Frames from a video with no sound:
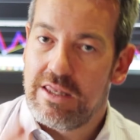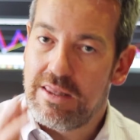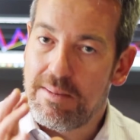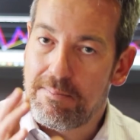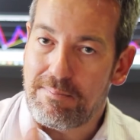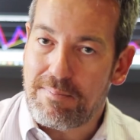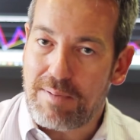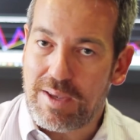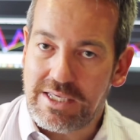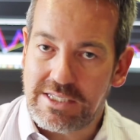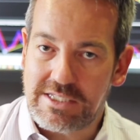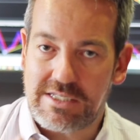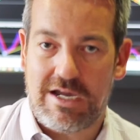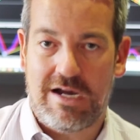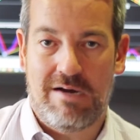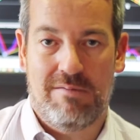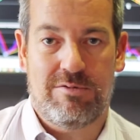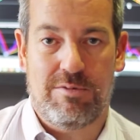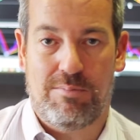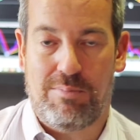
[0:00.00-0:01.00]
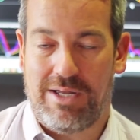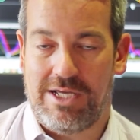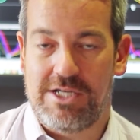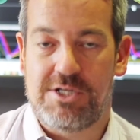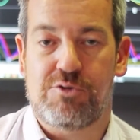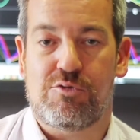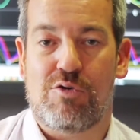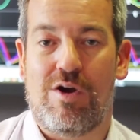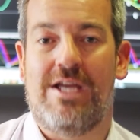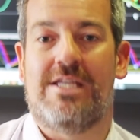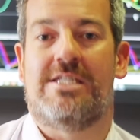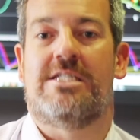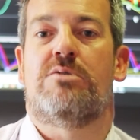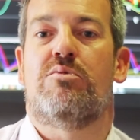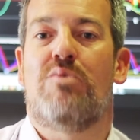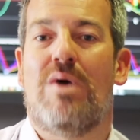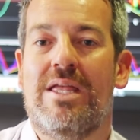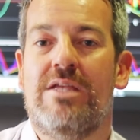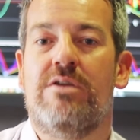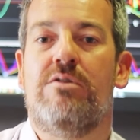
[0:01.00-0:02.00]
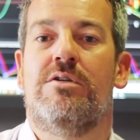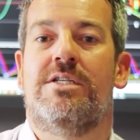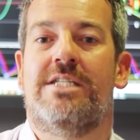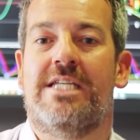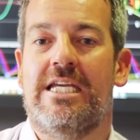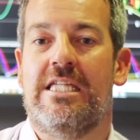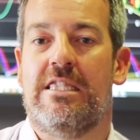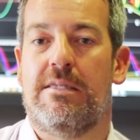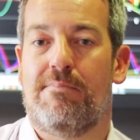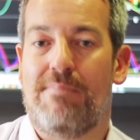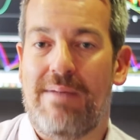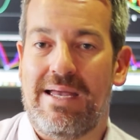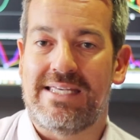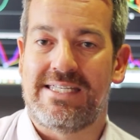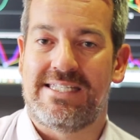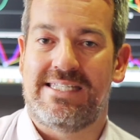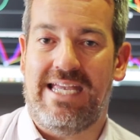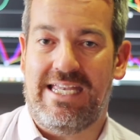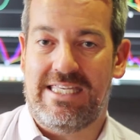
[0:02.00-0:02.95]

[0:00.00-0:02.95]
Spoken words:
the best time to place trades is when you see the best